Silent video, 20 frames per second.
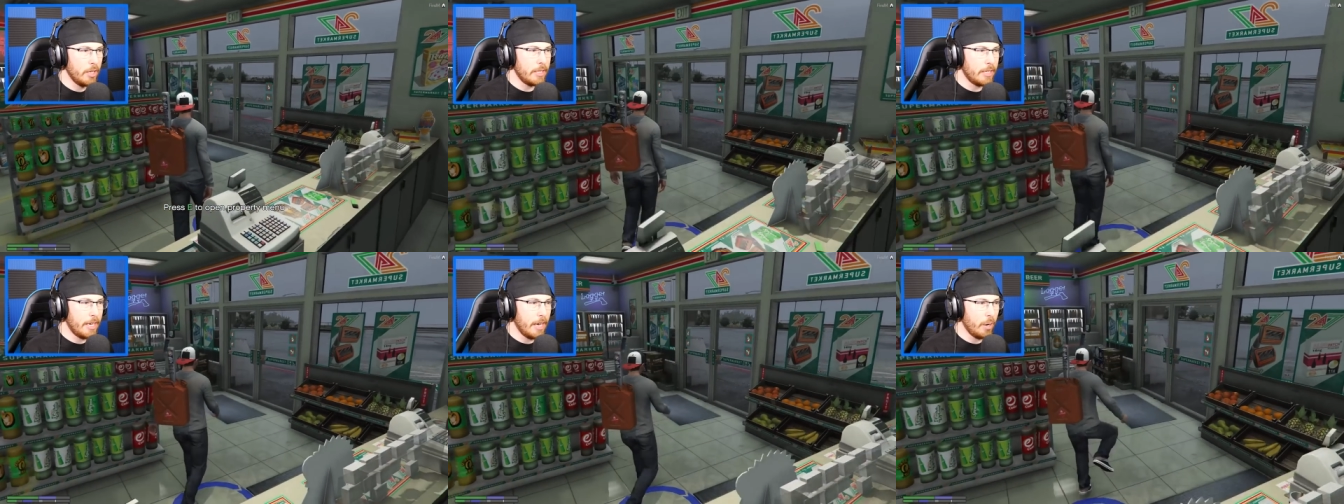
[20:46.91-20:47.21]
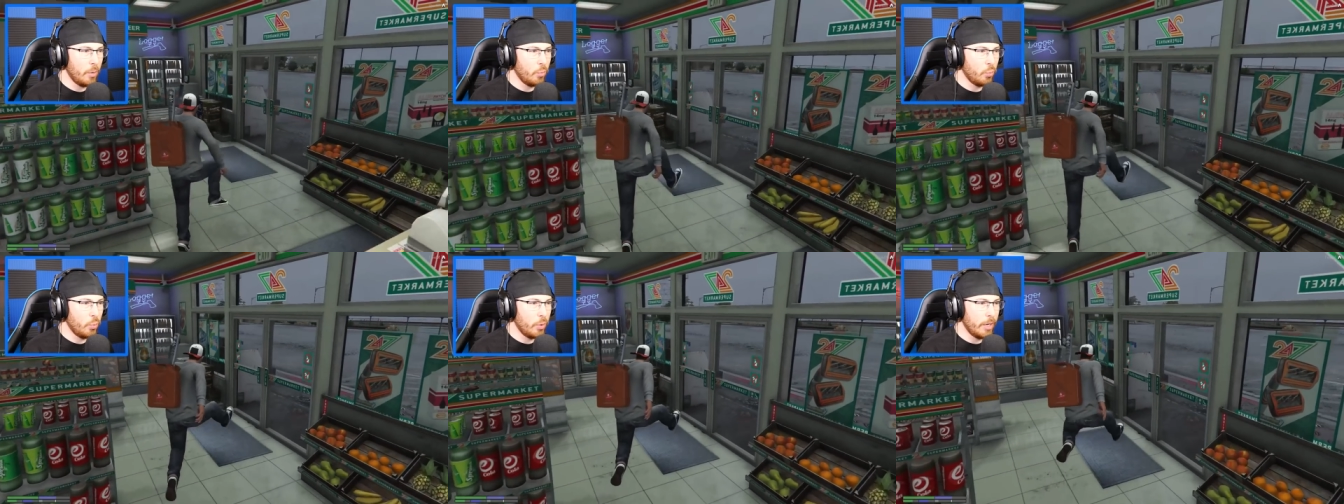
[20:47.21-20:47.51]
to
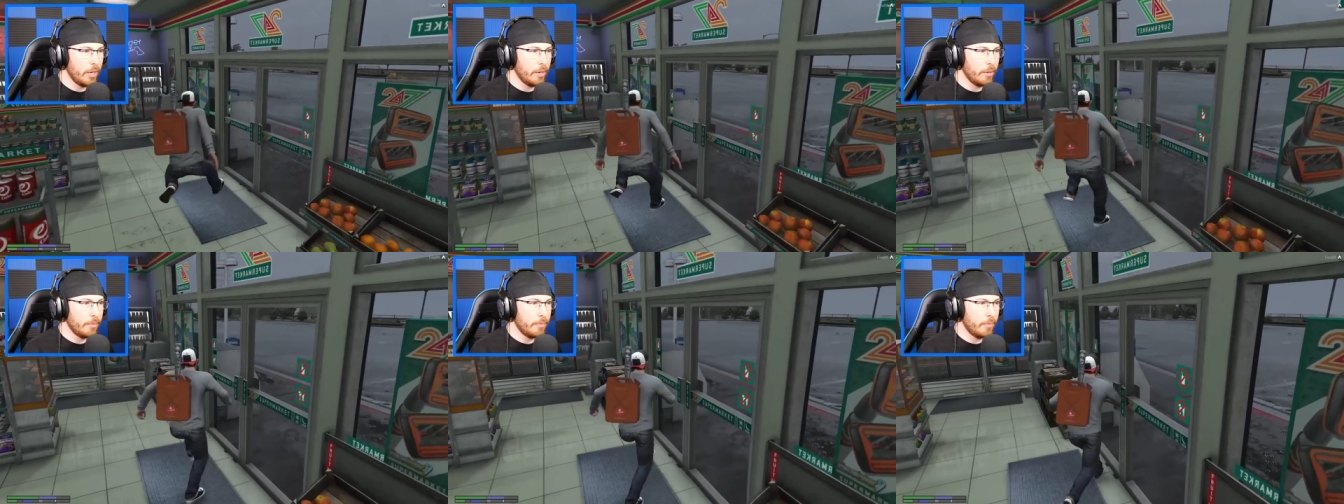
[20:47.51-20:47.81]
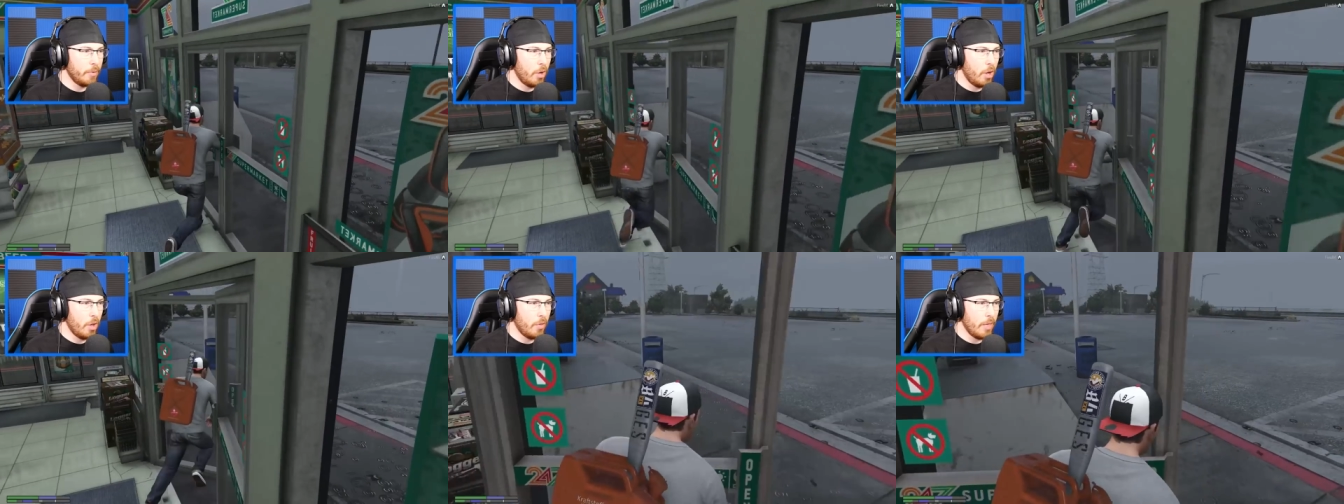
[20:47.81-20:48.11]
get rid
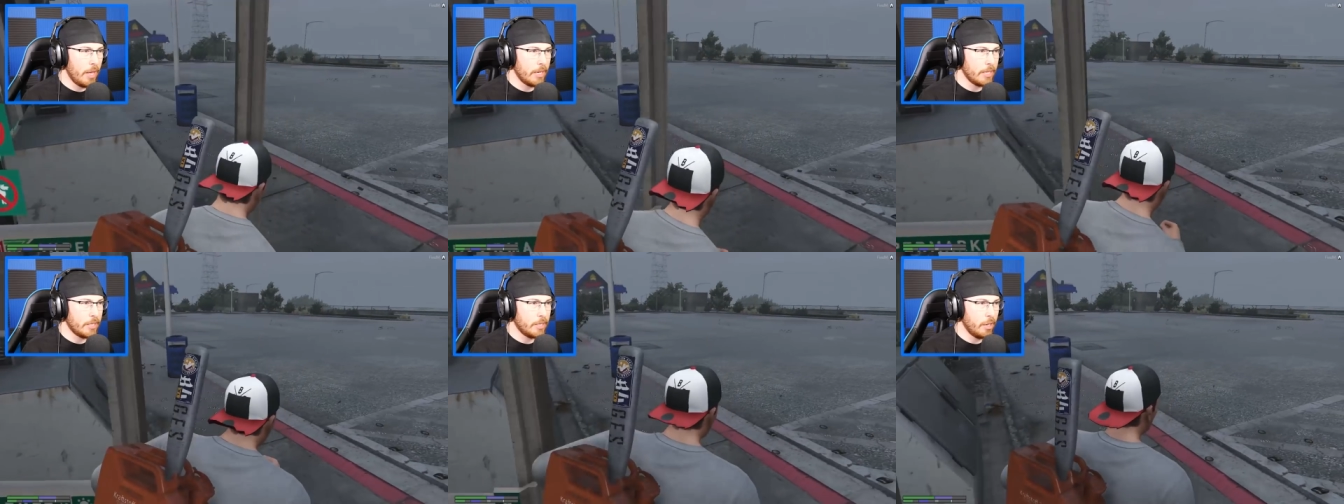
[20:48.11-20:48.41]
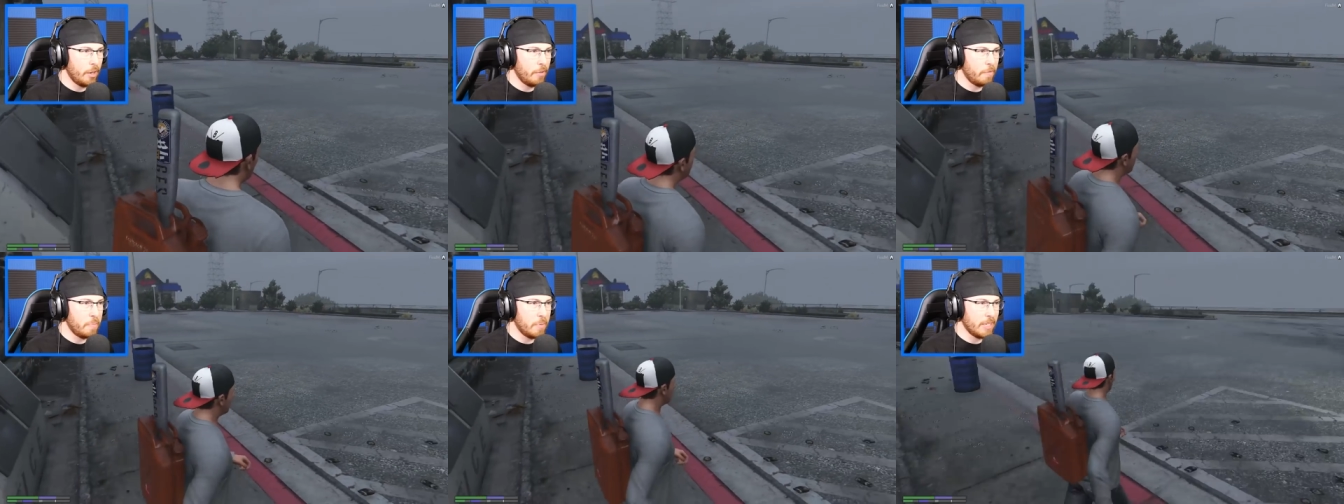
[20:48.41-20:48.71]
of all that
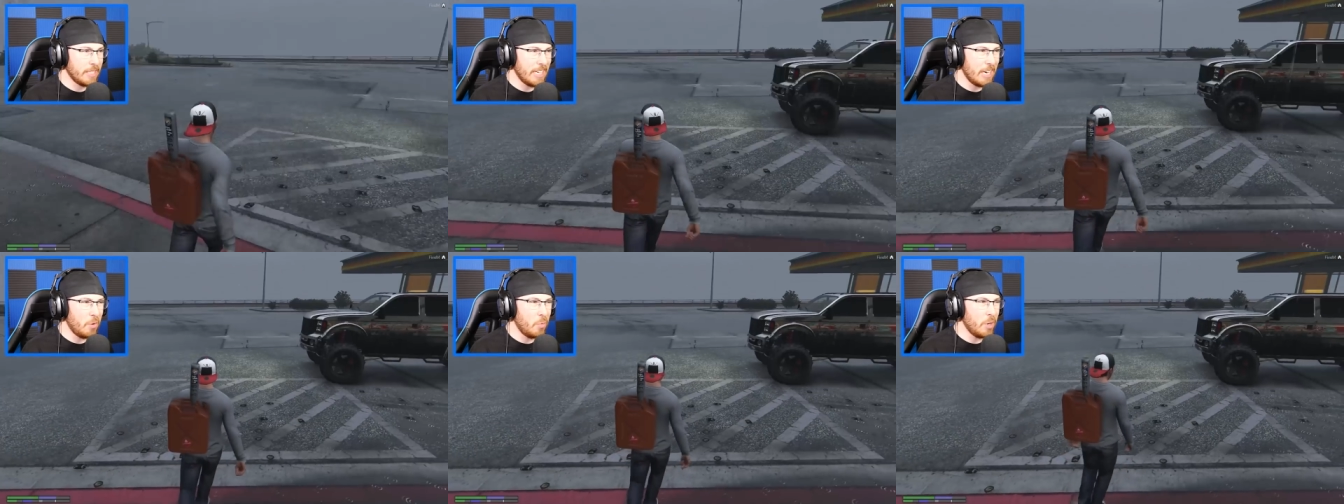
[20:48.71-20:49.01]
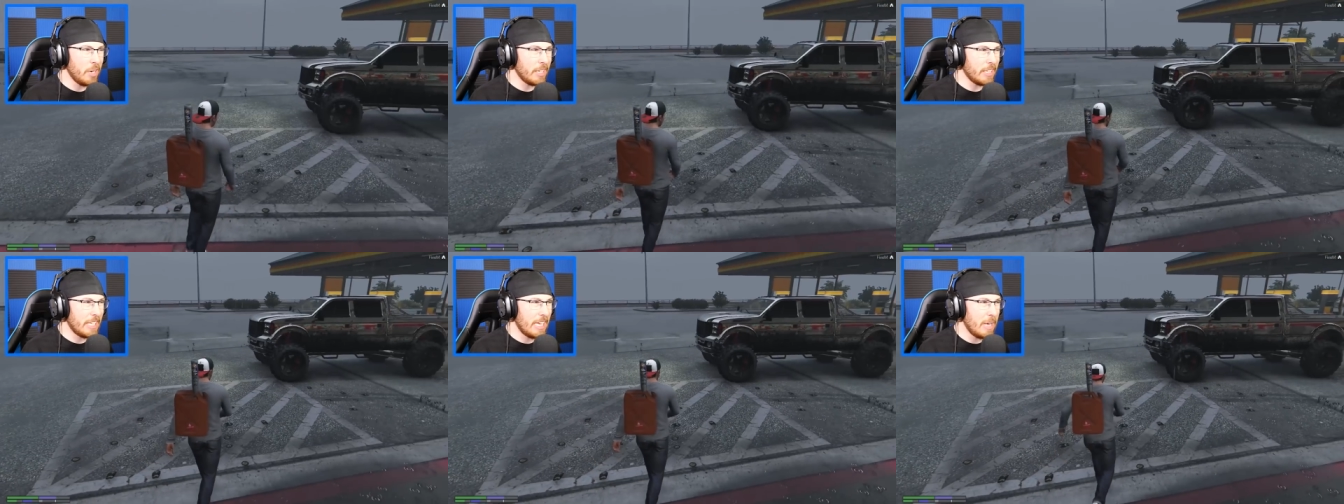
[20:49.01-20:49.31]
stuff because I don't
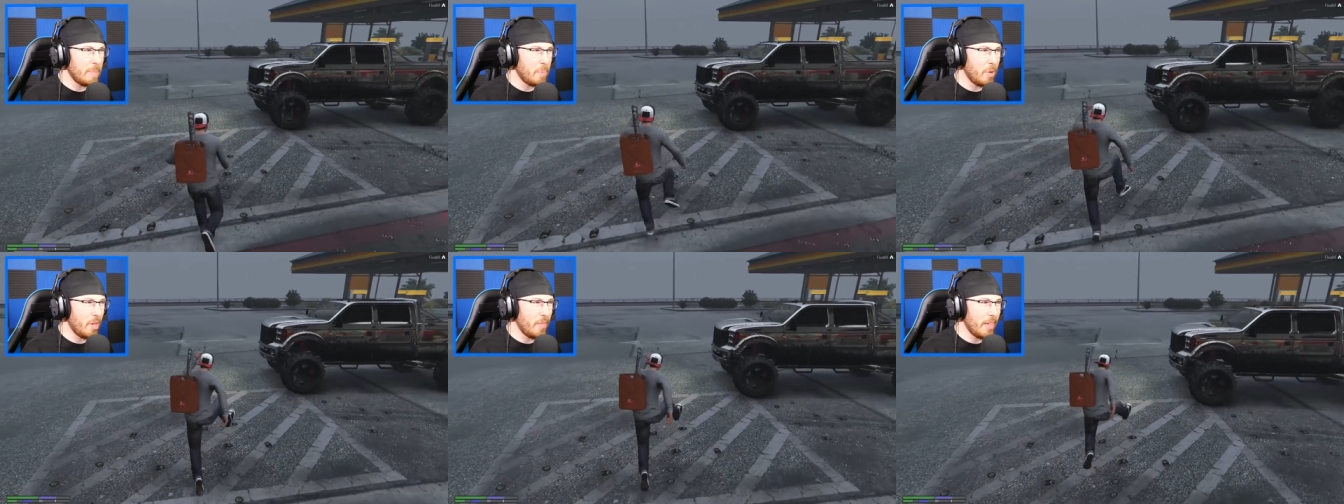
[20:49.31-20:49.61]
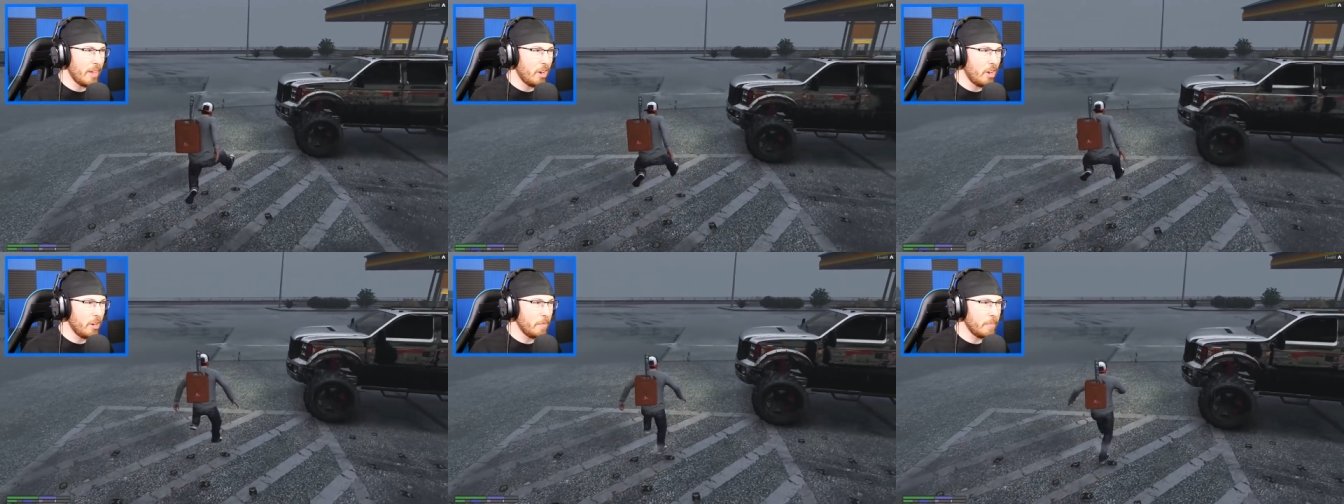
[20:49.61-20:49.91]
want to keep all
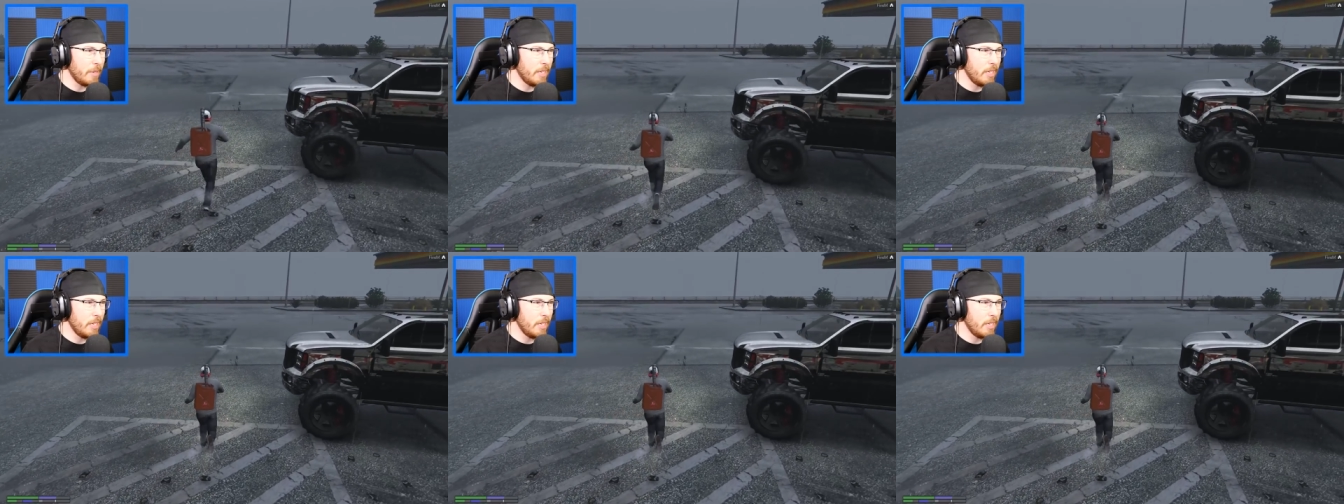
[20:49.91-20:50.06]
that on